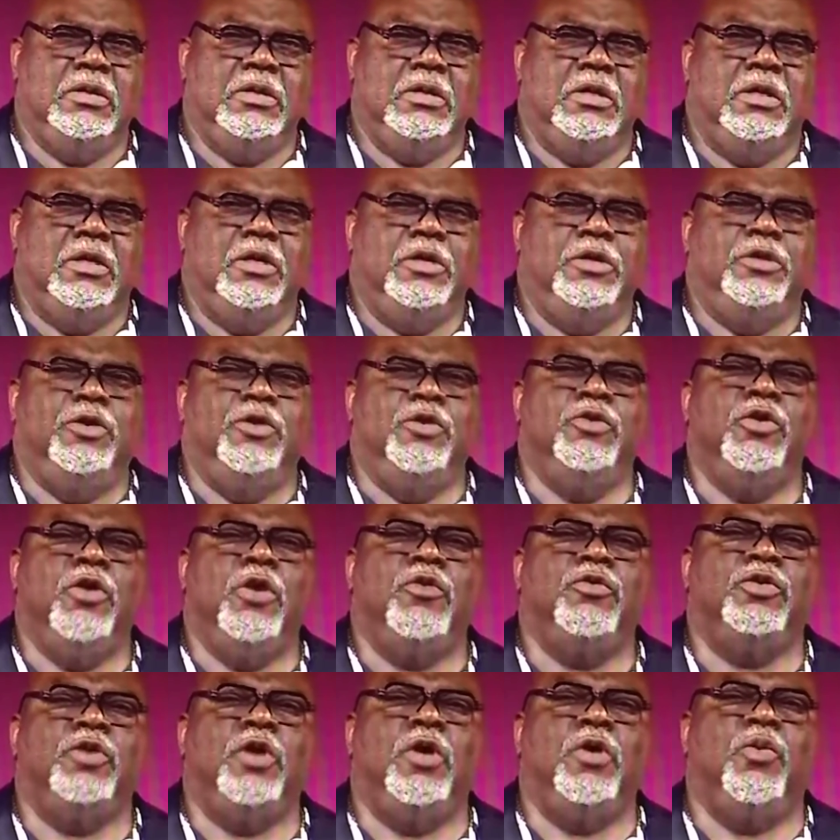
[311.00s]
You
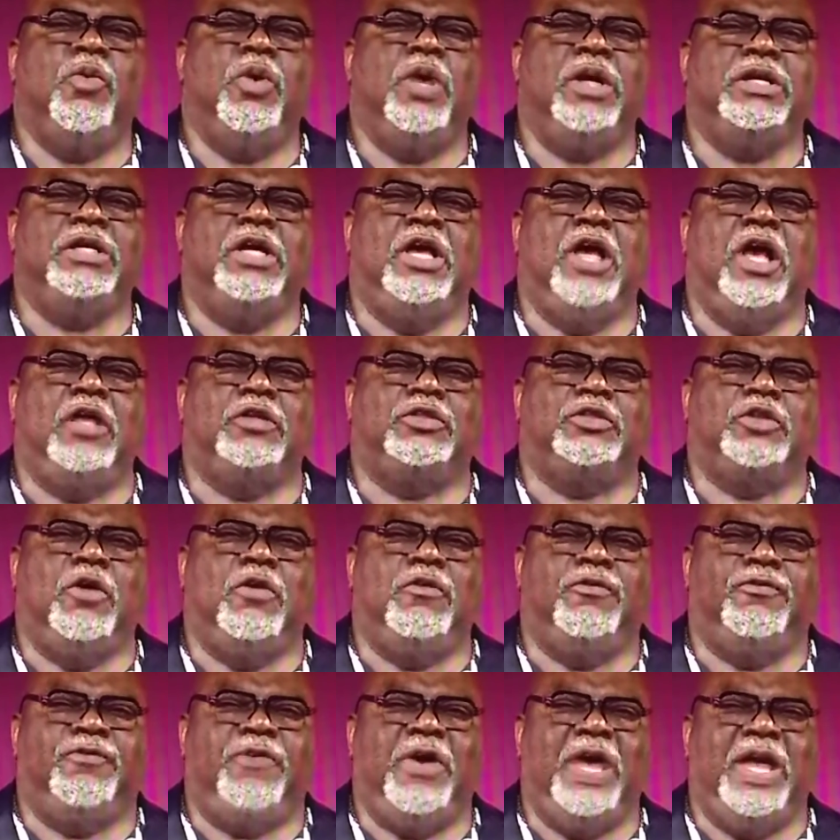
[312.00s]
don't know what God's
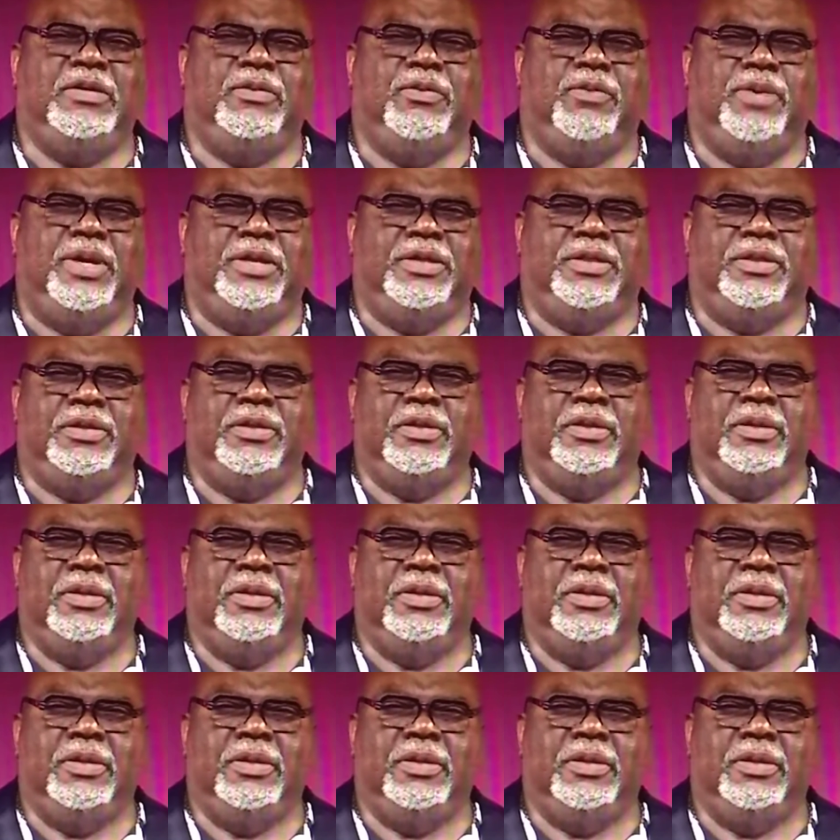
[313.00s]
going to fight with.